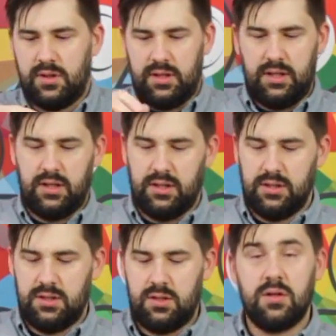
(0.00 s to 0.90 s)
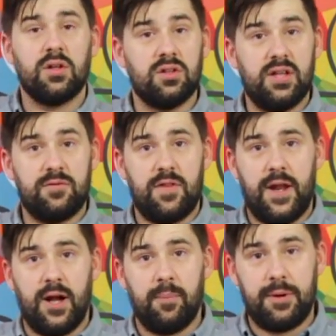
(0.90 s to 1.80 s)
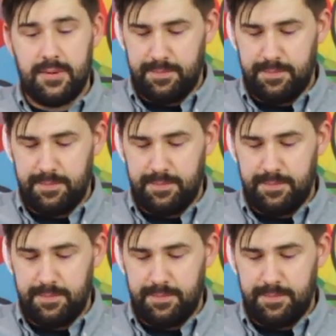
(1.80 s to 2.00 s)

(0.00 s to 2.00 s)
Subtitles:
and a lid for that hopper,